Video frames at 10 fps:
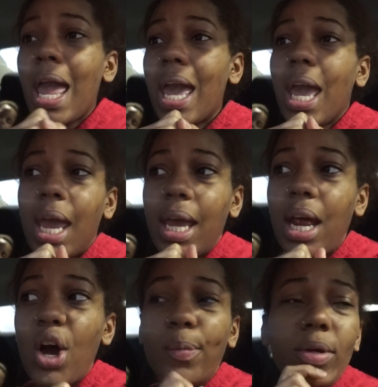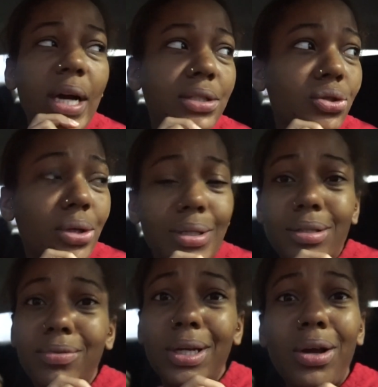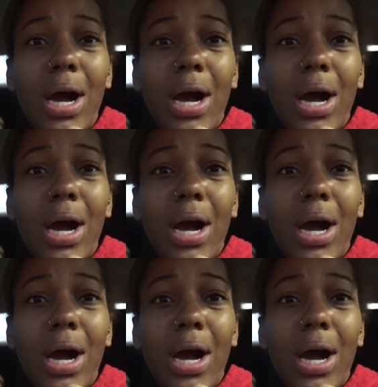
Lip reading: and I hope you guys enjoyed this video.